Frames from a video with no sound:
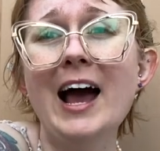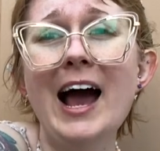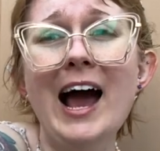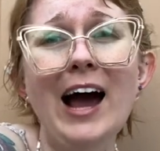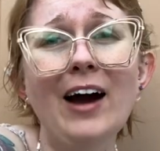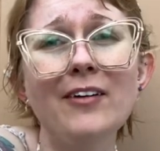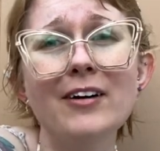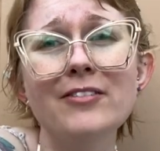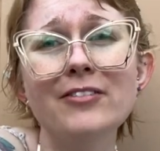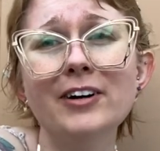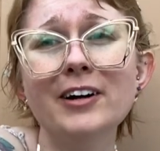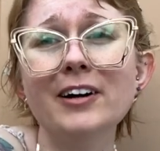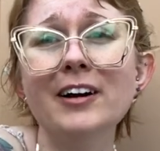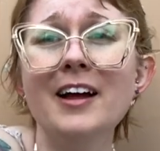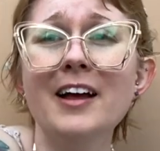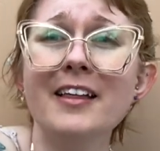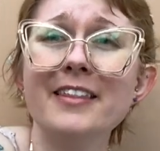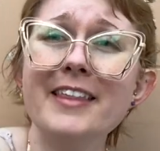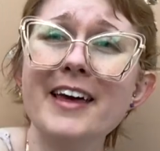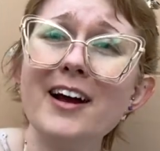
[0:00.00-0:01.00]
However,
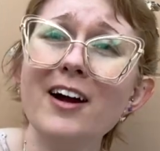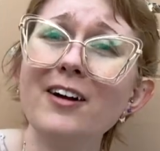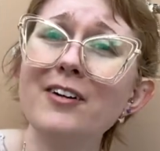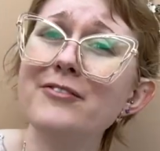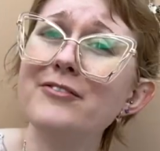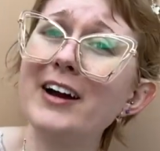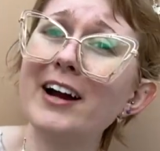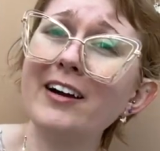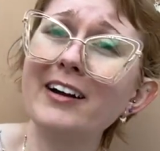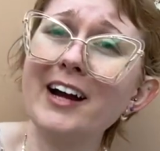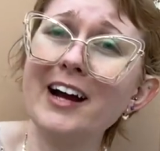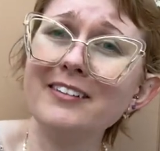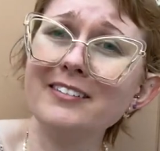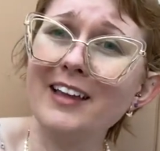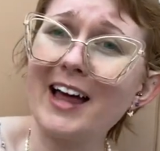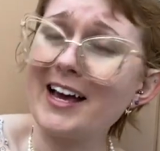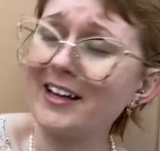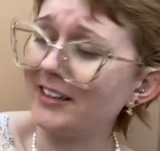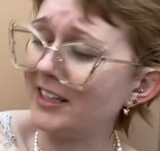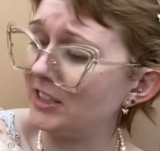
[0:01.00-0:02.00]
they are very
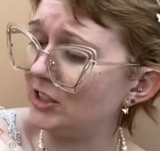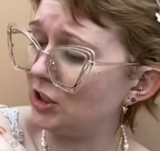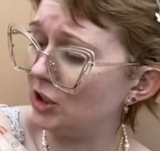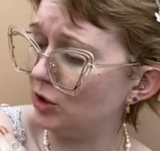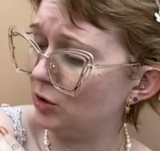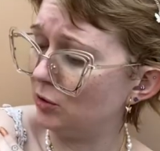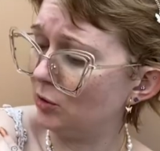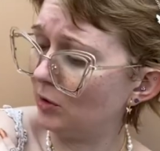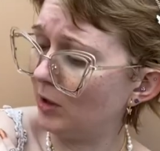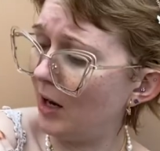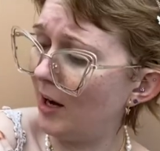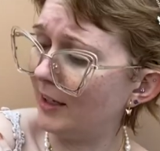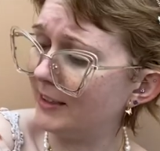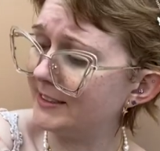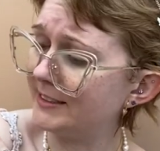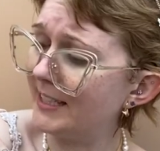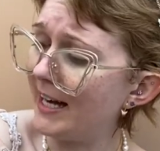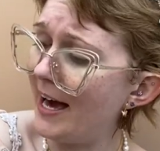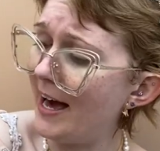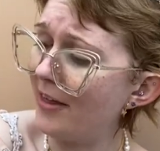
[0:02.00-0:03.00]
unlikely to cause
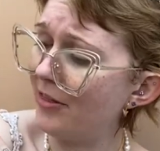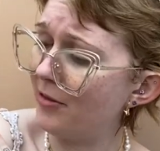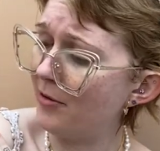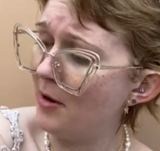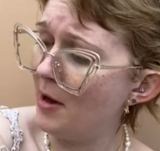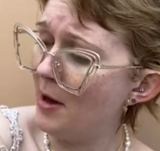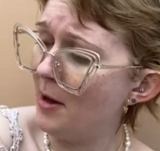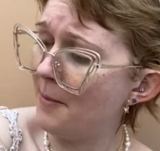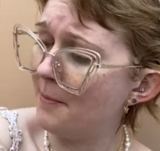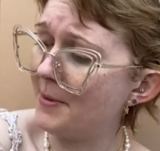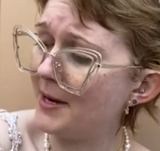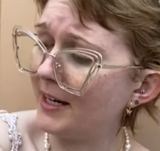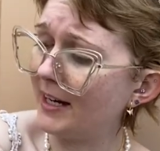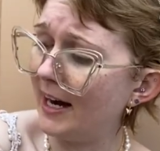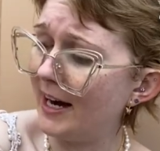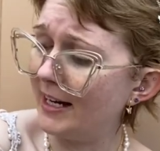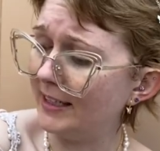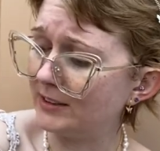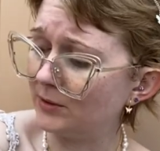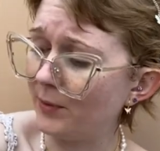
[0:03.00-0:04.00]
death
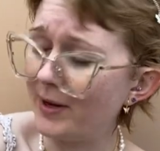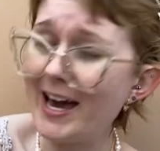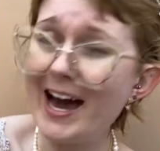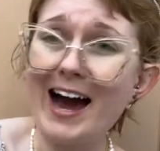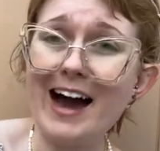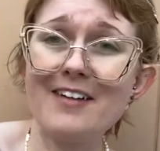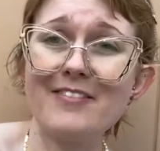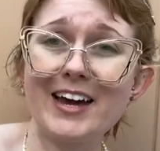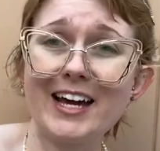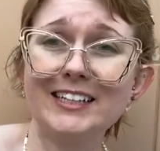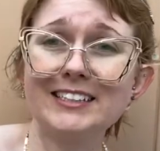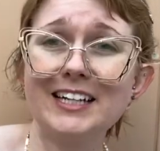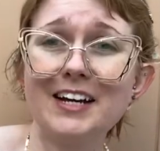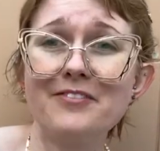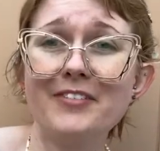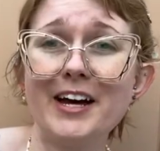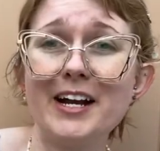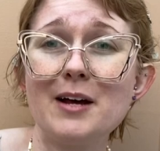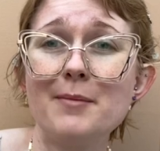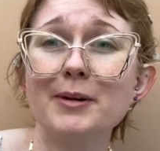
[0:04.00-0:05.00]
because we have
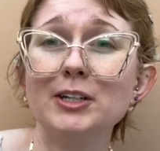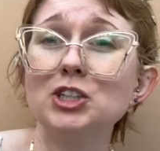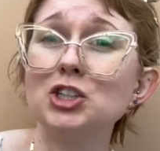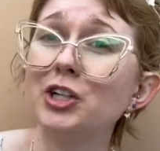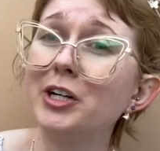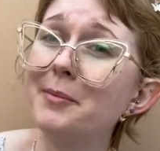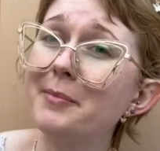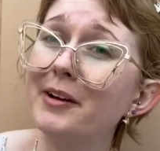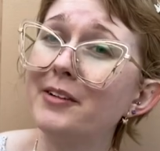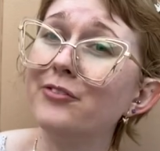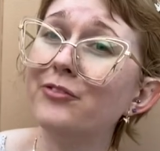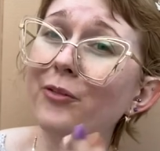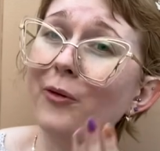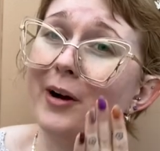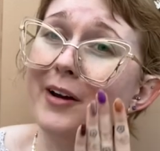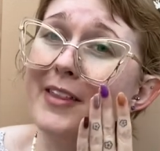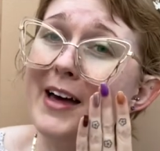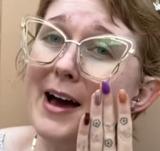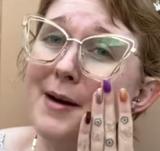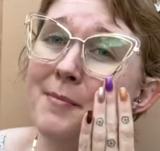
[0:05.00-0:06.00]
anti-venom and treatment for
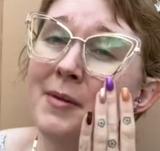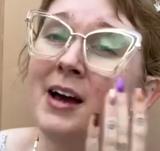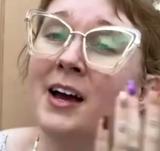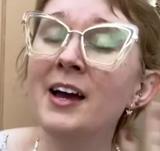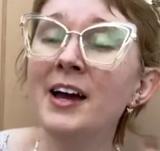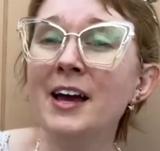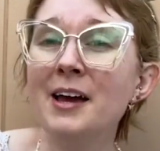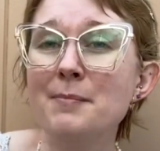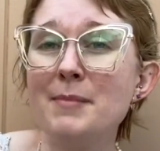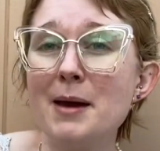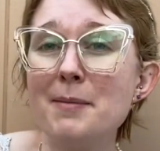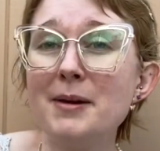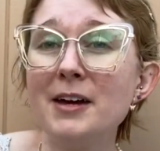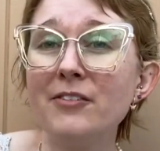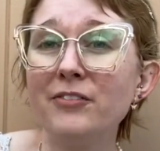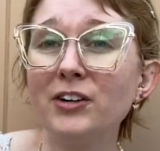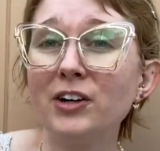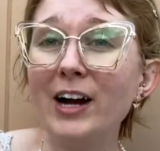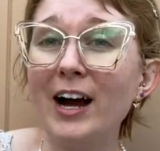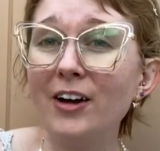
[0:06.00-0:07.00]
them. Maybe
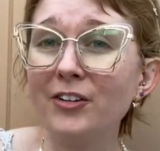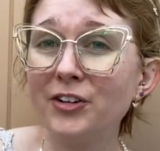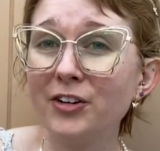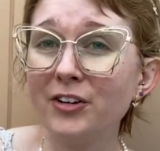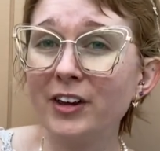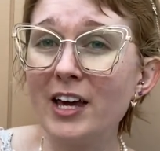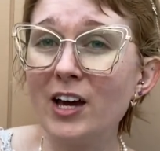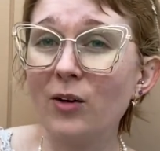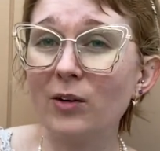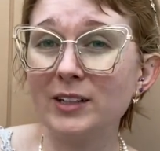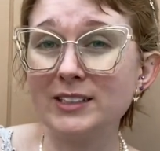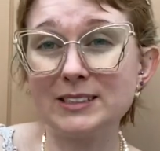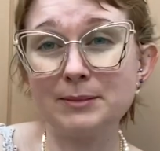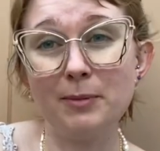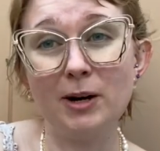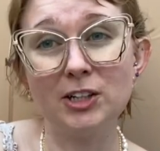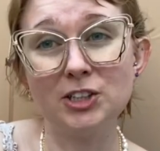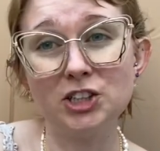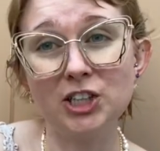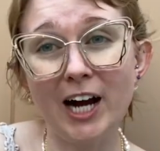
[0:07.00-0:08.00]
if you're elderly or a
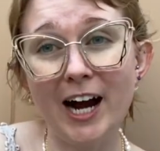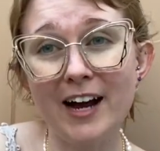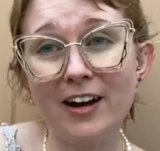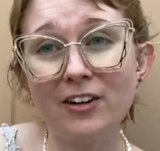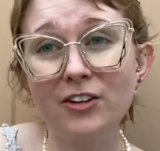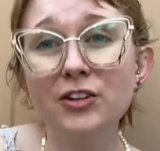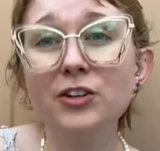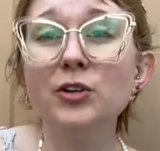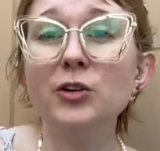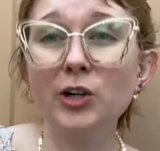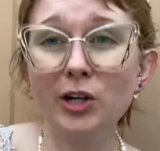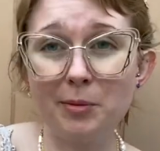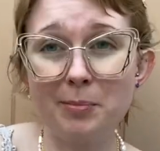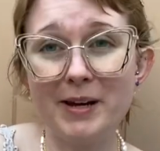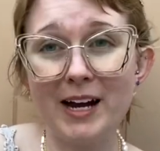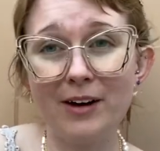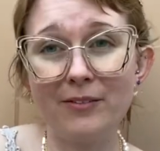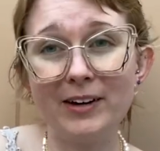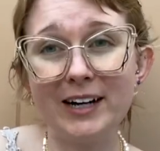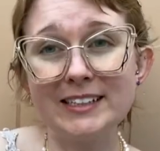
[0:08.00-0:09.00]
small child, you could be
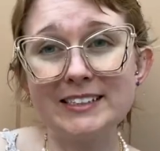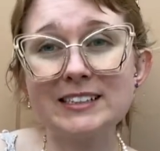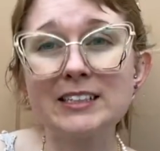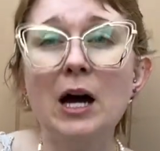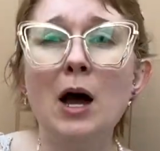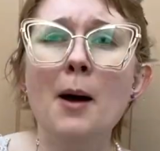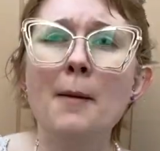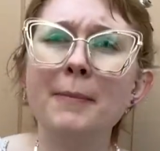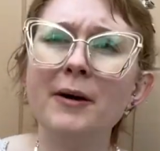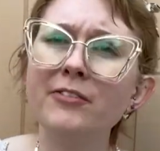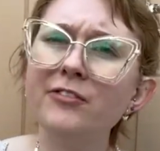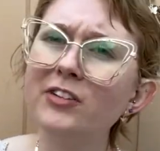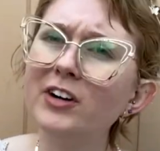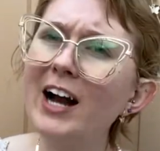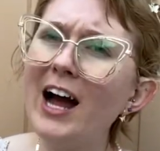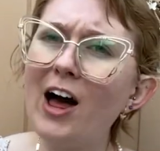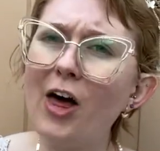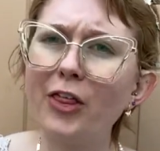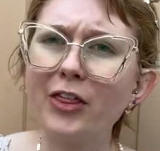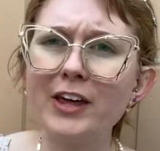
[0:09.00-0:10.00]
at risk, but for a
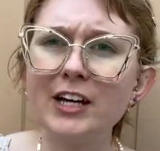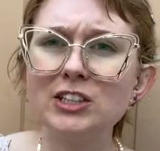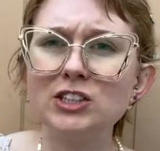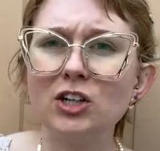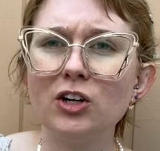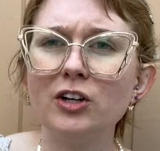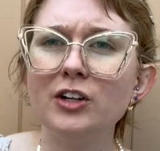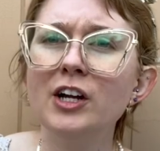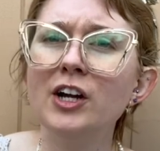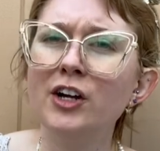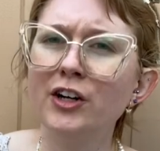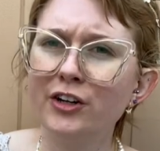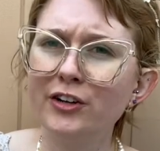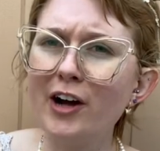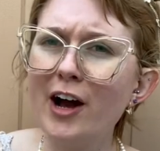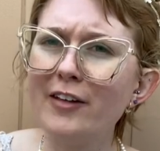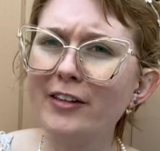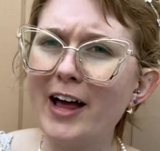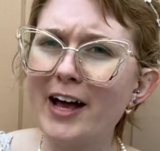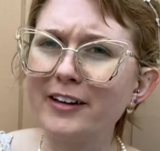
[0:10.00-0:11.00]
healthy adult, you're
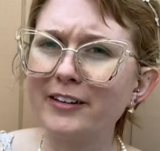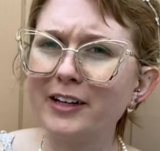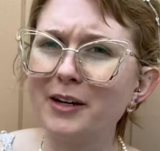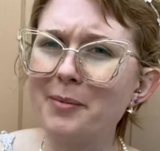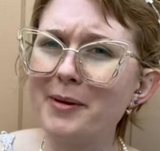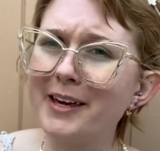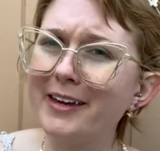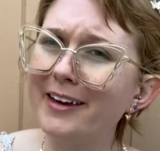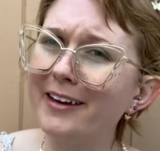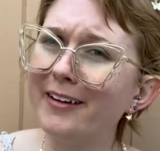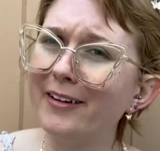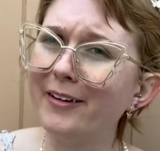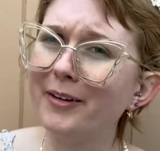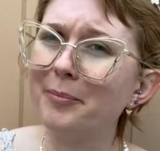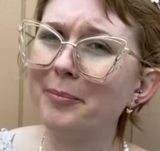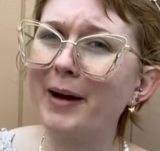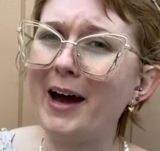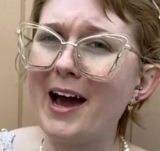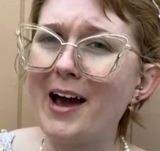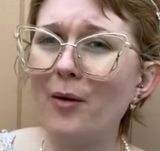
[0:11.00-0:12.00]
not likely to be killed
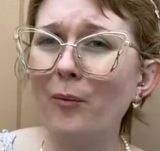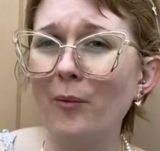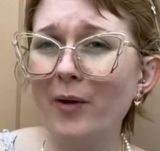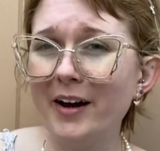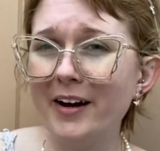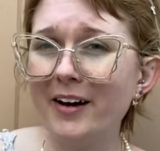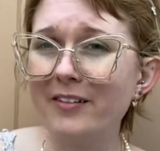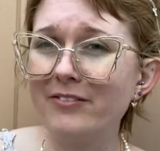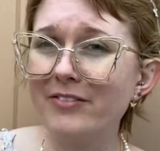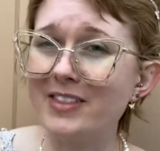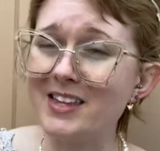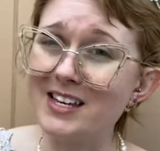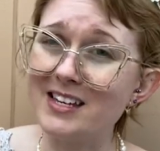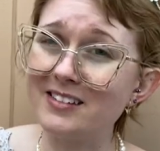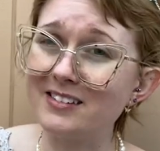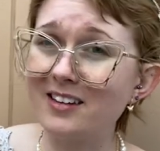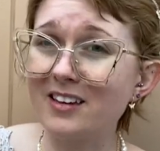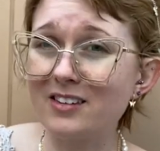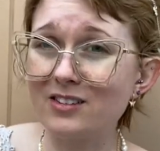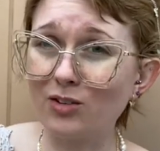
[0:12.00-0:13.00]
by one of
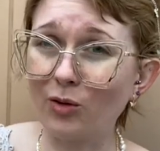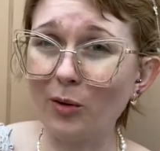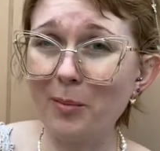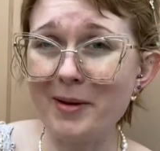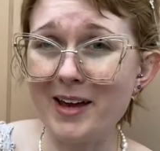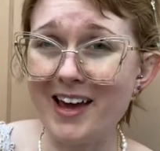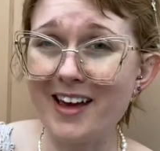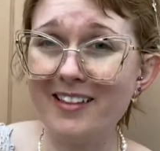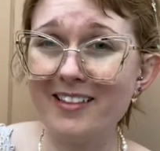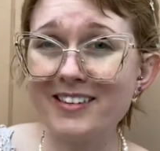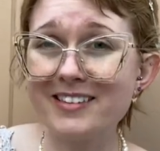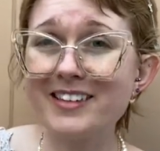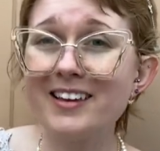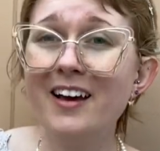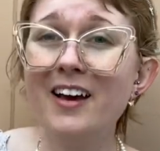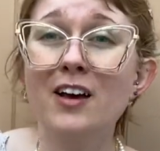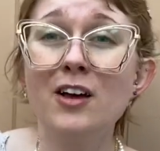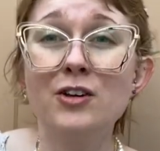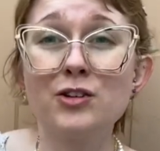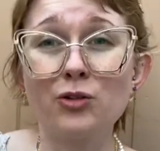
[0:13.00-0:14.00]
these scorpions.
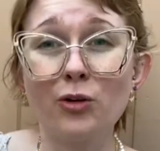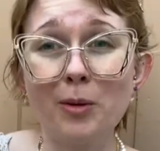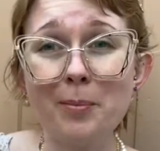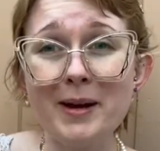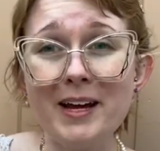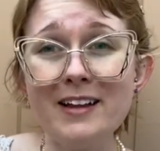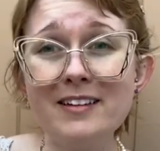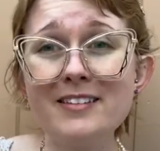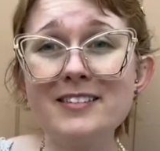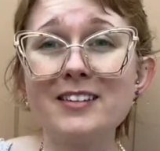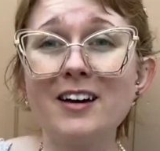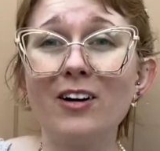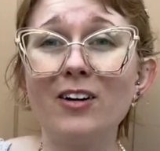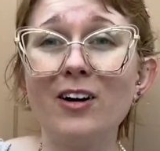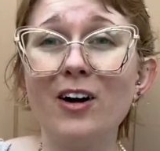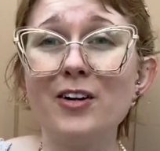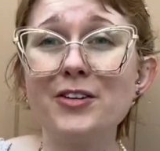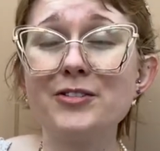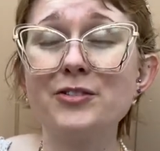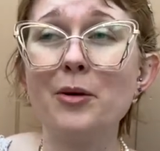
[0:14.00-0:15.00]
Scorpions are
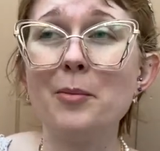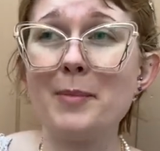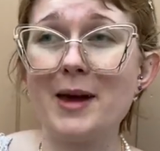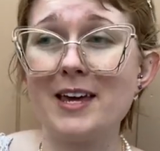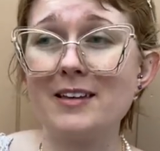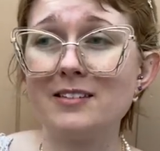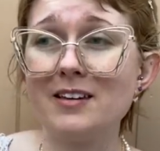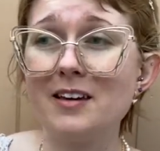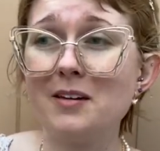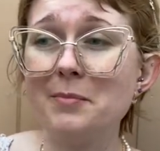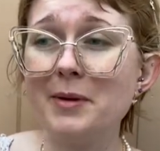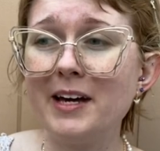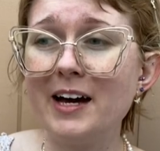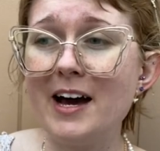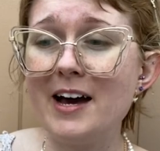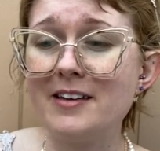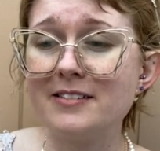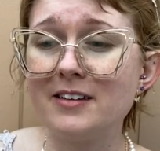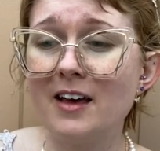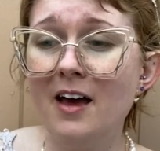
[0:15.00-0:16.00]
also amazing
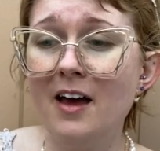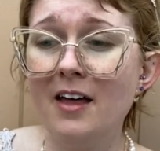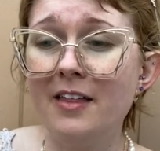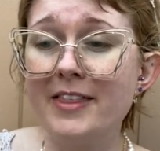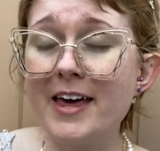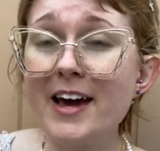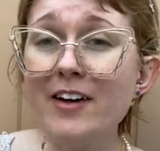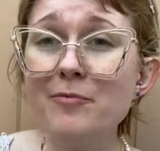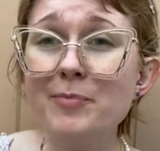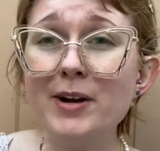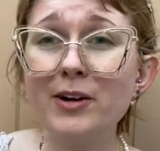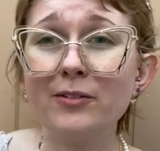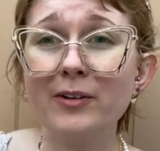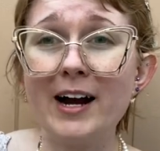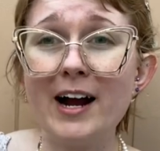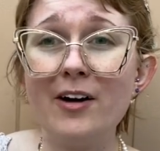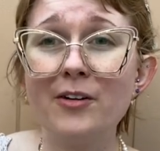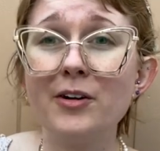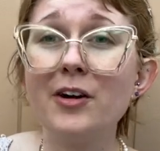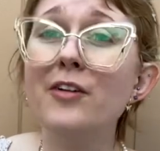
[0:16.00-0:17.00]
because they have been
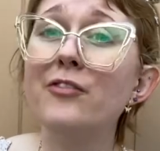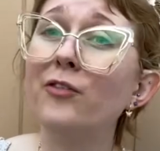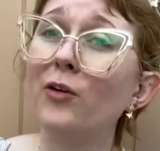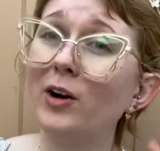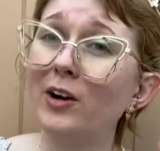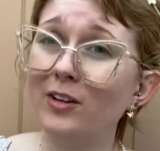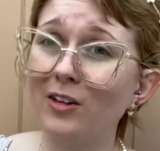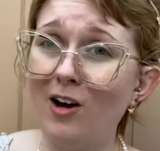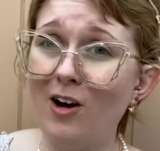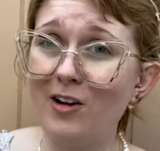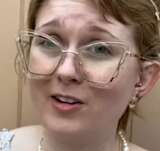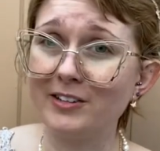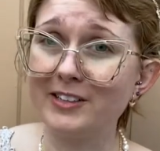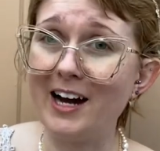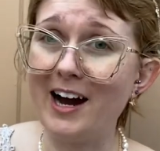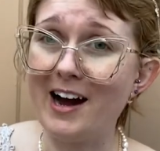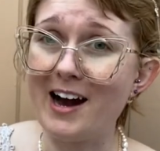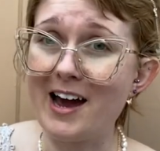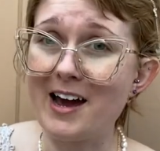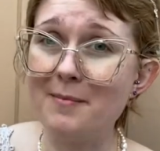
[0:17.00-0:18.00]
around for a long
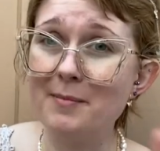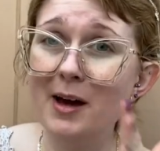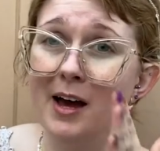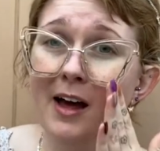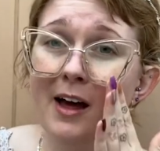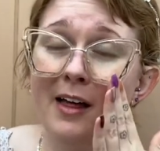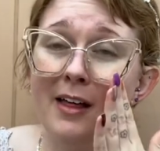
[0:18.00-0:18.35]
time.